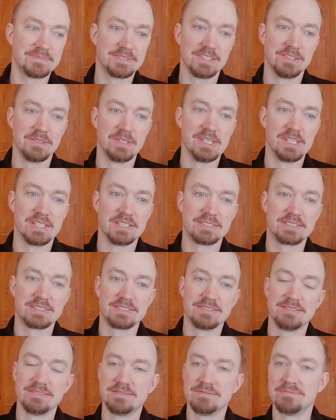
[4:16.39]
Well,
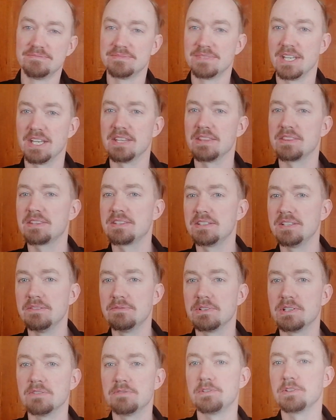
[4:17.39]
and
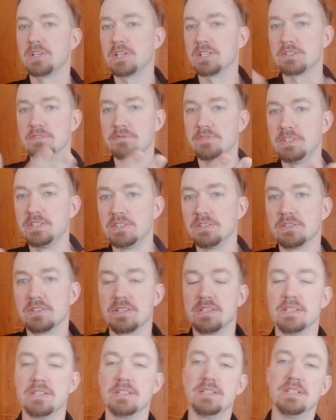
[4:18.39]
even if you get a video,
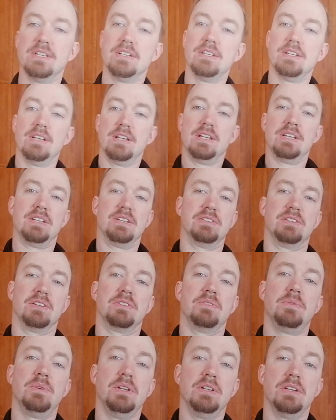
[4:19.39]
then you don't
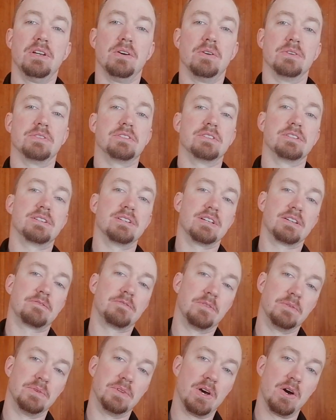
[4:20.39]
really know is this like
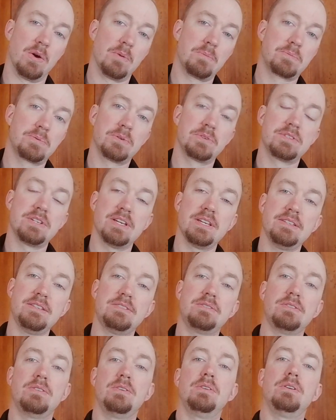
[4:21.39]
from now
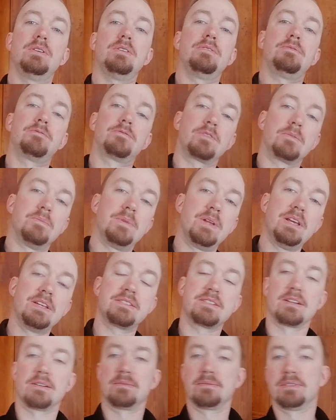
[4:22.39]
protest or from
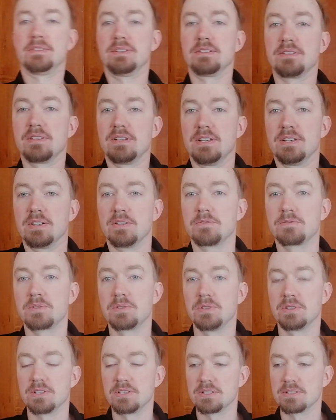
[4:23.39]
later and of
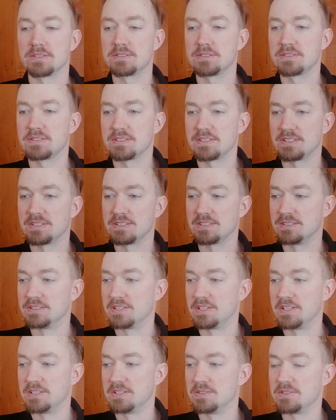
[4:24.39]
course uh,
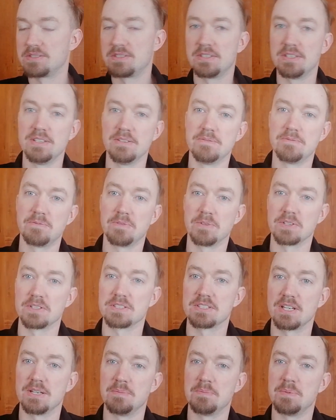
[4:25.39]
then you see for
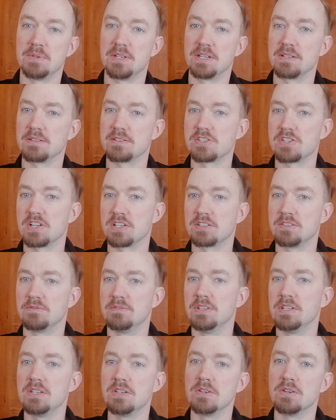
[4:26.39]
example I shared a
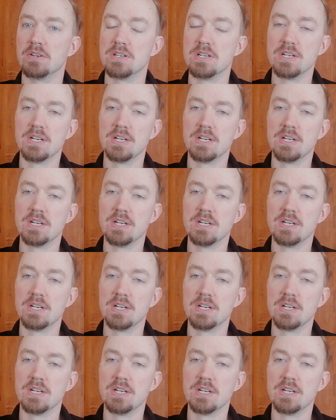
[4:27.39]
video